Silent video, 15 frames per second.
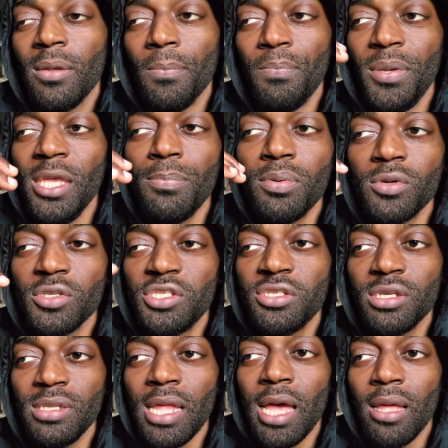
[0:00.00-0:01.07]
People
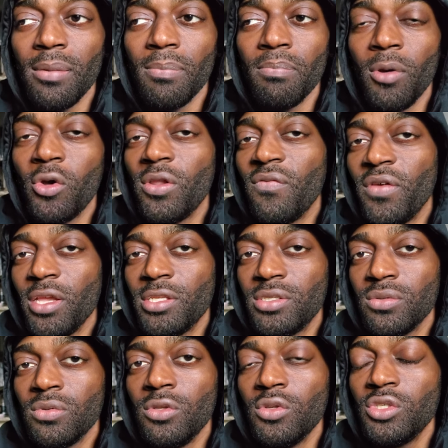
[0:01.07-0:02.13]
should not motivate
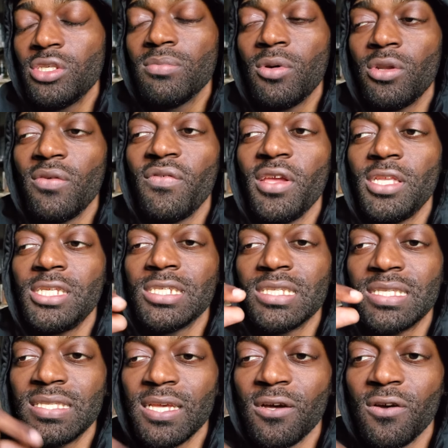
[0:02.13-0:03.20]
you. You should motivate
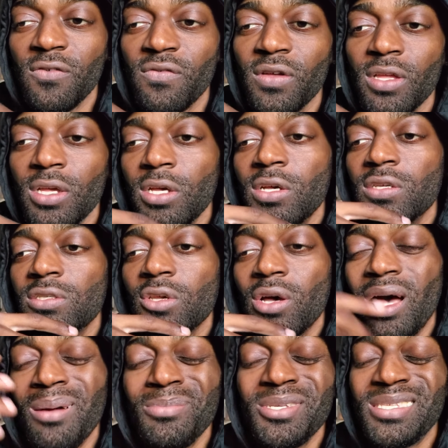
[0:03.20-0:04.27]
yourself. So
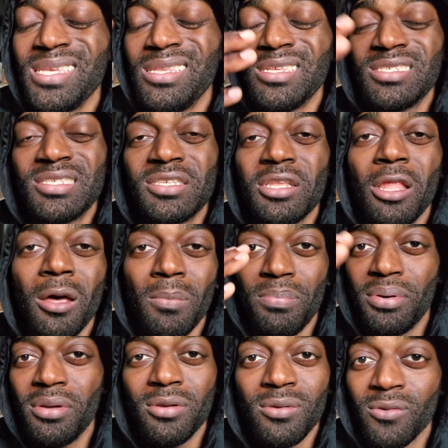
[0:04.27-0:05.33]
I'm just in a slump
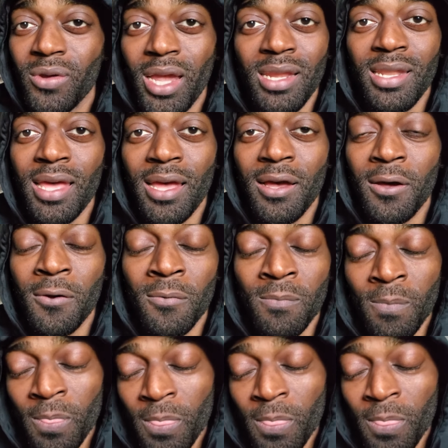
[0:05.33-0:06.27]
right now.